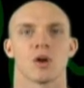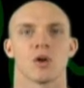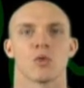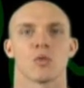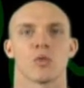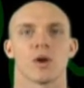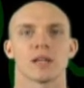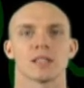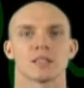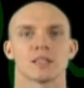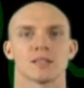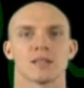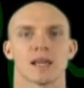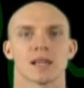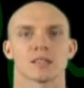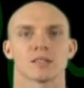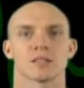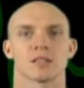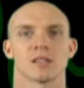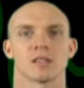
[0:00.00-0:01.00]
Weights
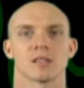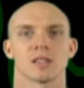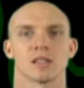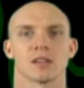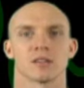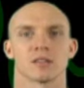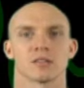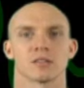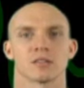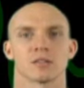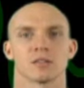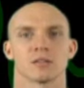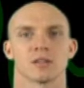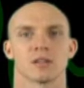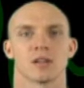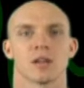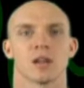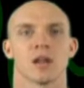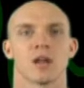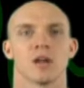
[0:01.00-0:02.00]
next to the ears.
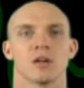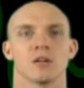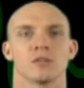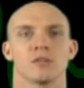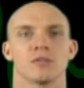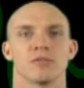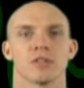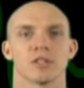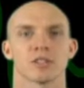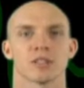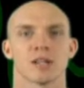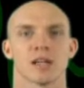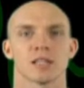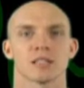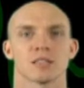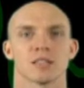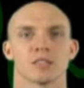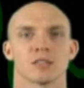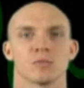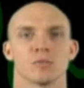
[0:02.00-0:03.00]
To
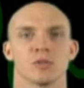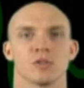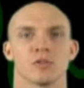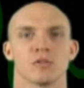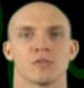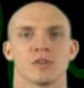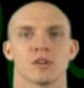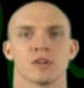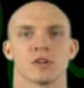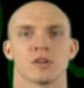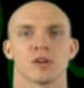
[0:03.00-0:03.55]
visualize this move,